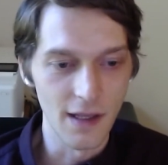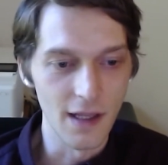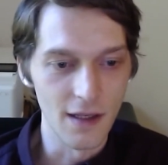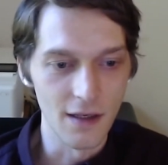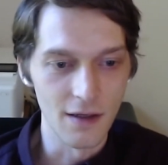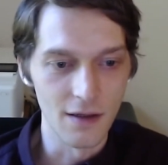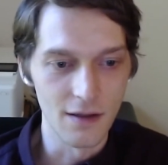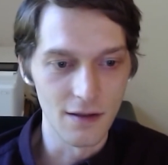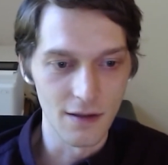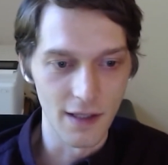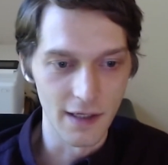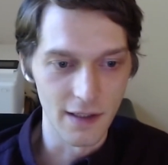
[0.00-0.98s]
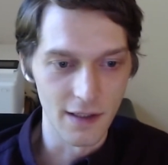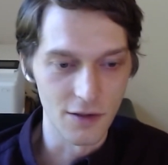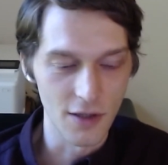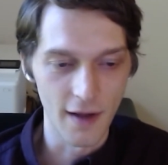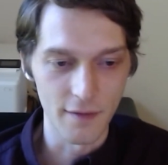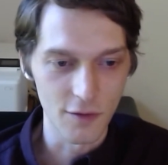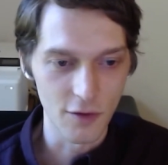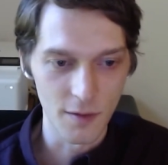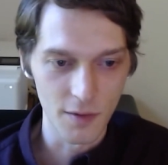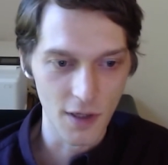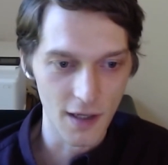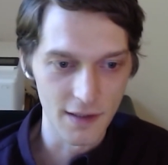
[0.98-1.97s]
in like a
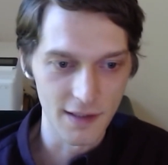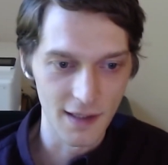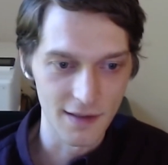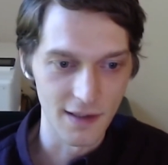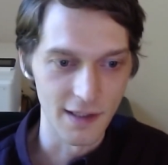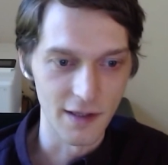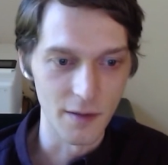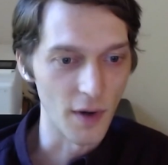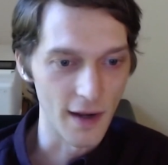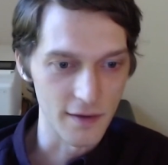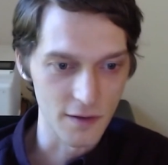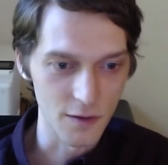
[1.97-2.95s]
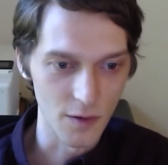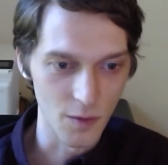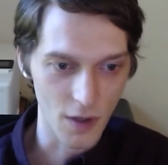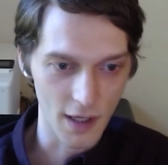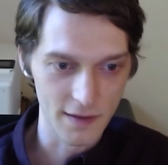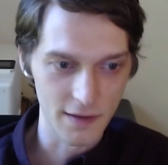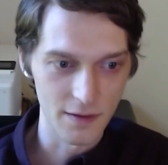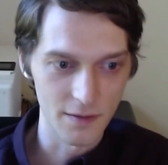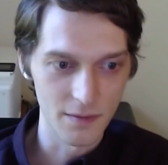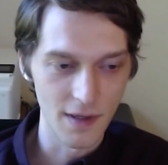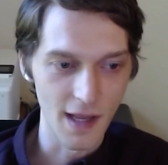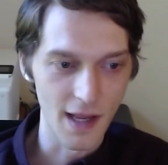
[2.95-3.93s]
JavaScript context, like in the browser with
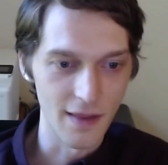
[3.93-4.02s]
Wasm,